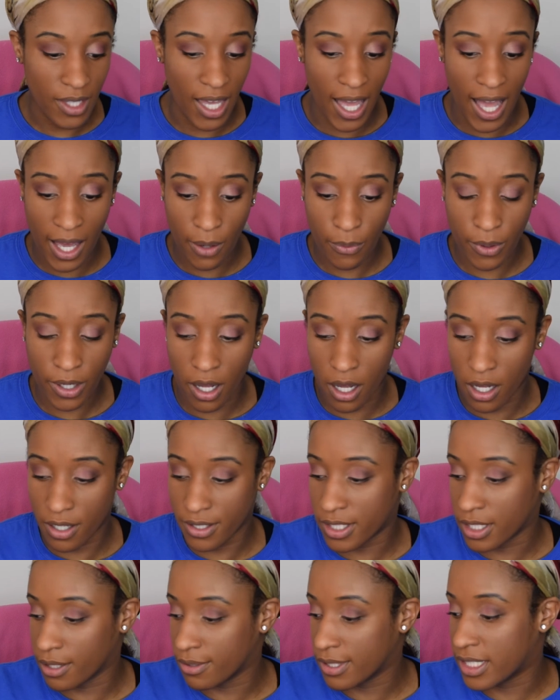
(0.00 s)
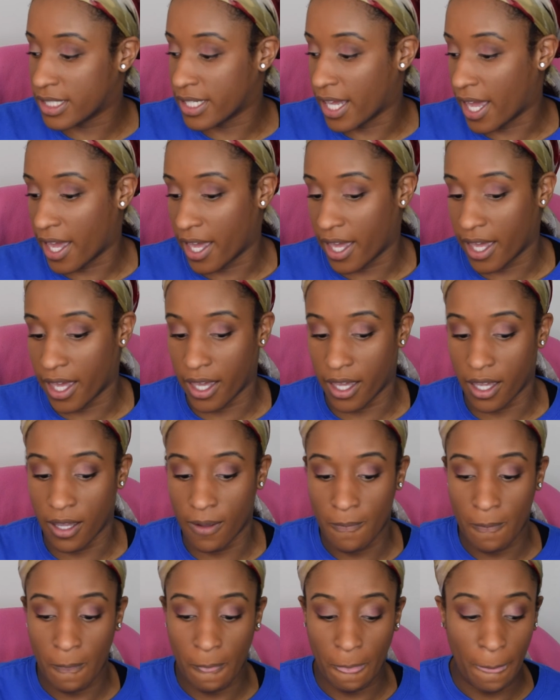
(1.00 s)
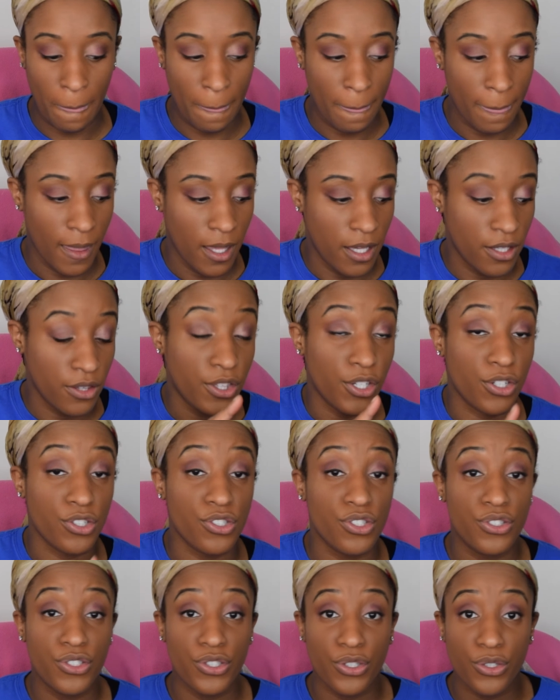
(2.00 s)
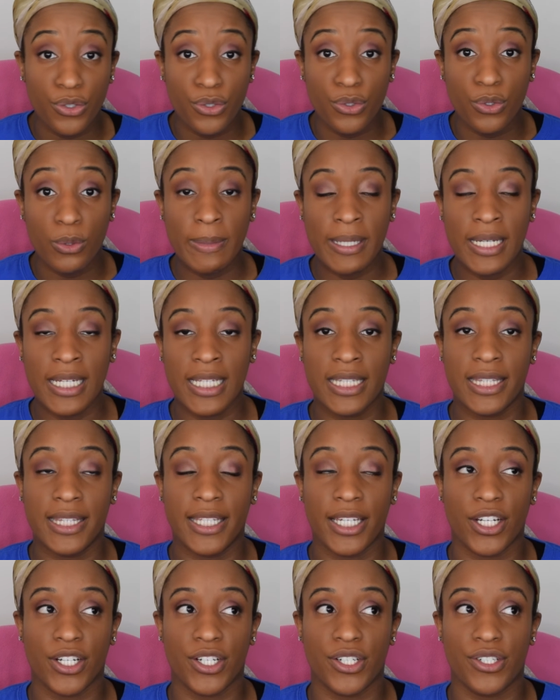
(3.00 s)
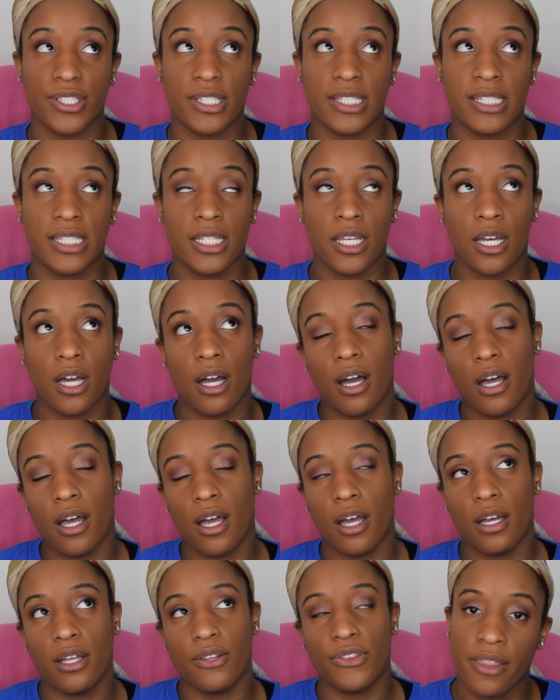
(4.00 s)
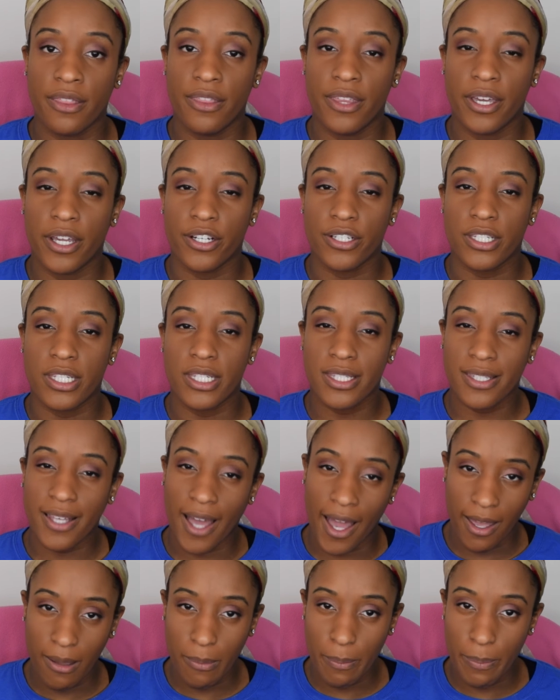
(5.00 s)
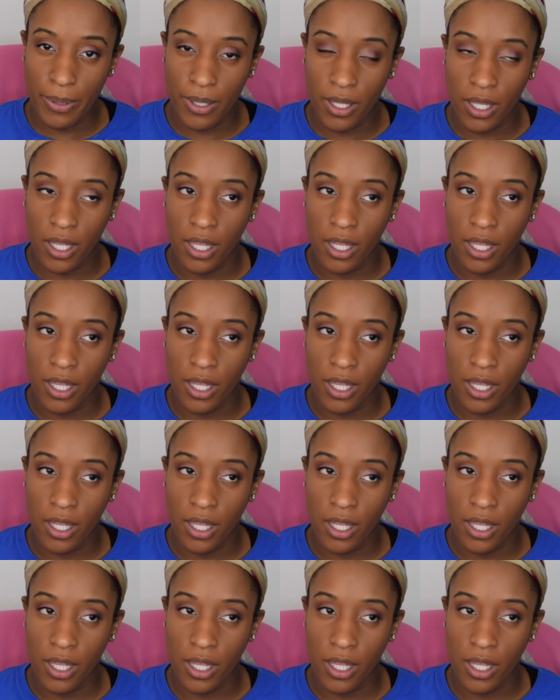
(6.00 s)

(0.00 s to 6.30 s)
I would also say there's Zoom, there's Skype.